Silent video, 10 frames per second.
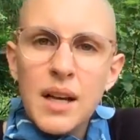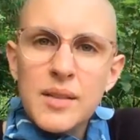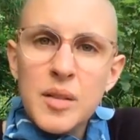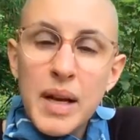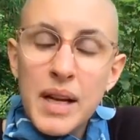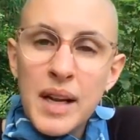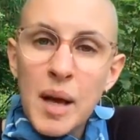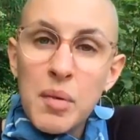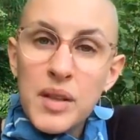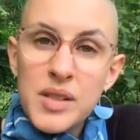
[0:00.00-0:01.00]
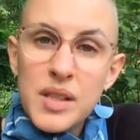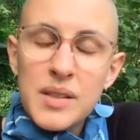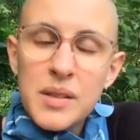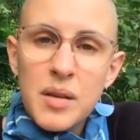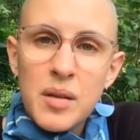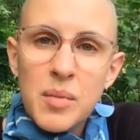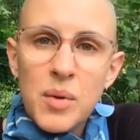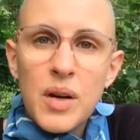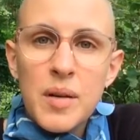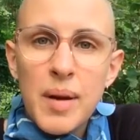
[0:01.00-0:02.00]
somatic abolitionism
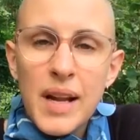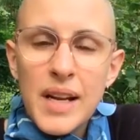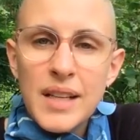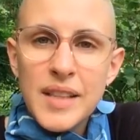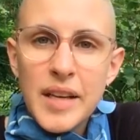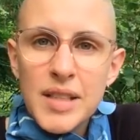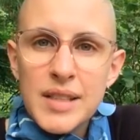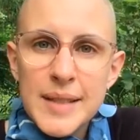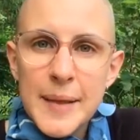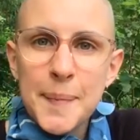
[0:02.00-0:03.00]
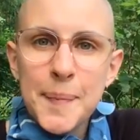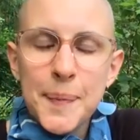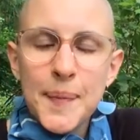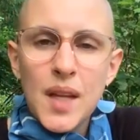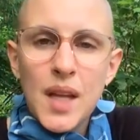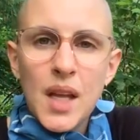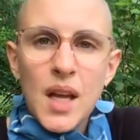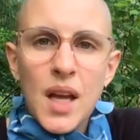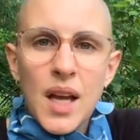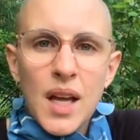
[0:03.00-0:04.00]
or embodied anti-racism.
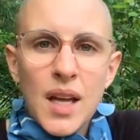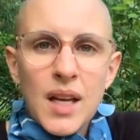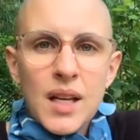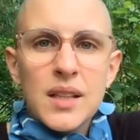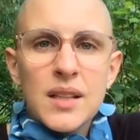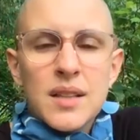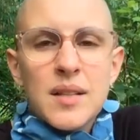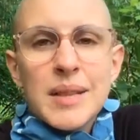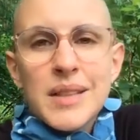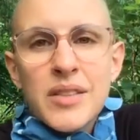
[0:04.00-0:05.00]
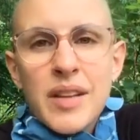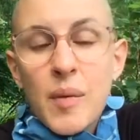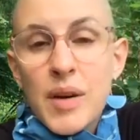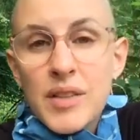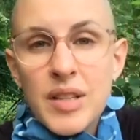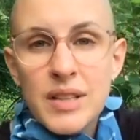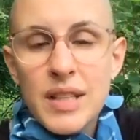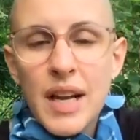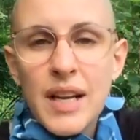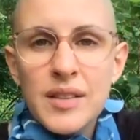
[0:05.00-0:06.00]
And the message that I want to share
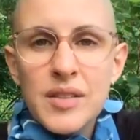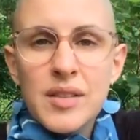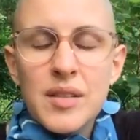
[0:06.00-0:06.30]
today is just a